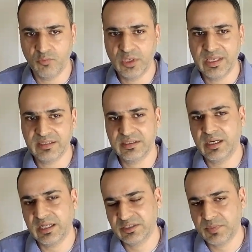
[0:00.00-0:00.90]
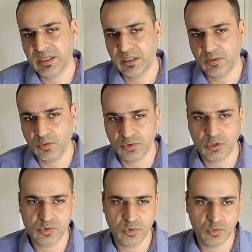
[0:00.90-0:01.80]
we can start expecting those
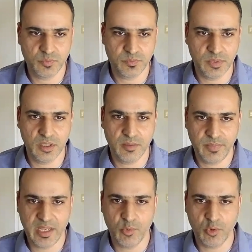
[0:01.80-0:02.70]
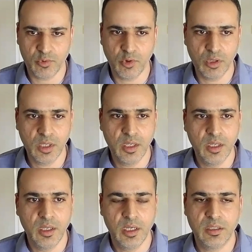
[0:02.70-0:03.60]
also to play more role
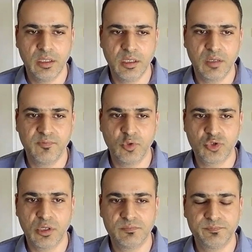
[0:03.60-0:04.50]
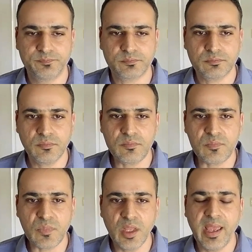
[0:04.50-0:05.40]
in the near future.
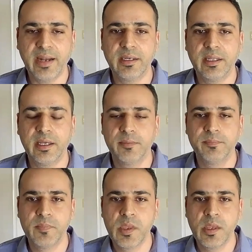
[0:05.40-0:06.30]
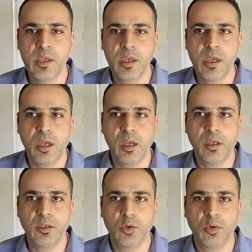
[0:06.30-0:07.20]
And,
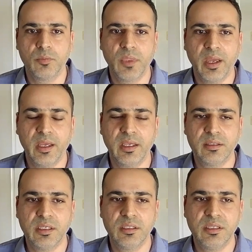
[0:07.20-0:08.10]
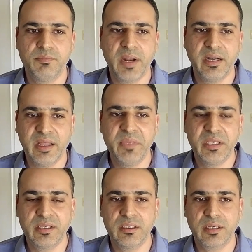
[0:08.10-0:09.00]
I think the
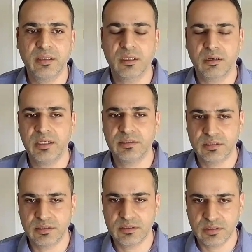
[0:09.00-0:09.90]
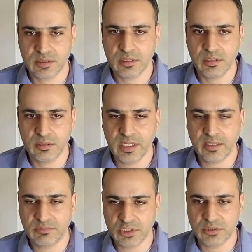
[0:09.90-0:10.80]
pandemic and the crisis
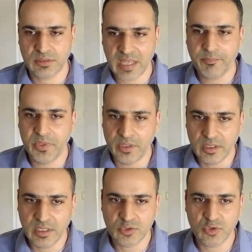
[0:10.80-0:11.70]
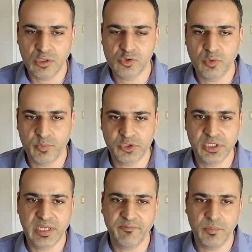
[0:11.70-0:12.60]
that just happened, it's also
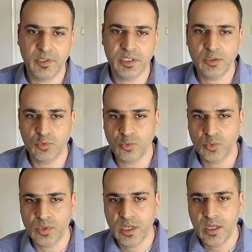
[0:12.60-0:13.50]
pushing everybody to,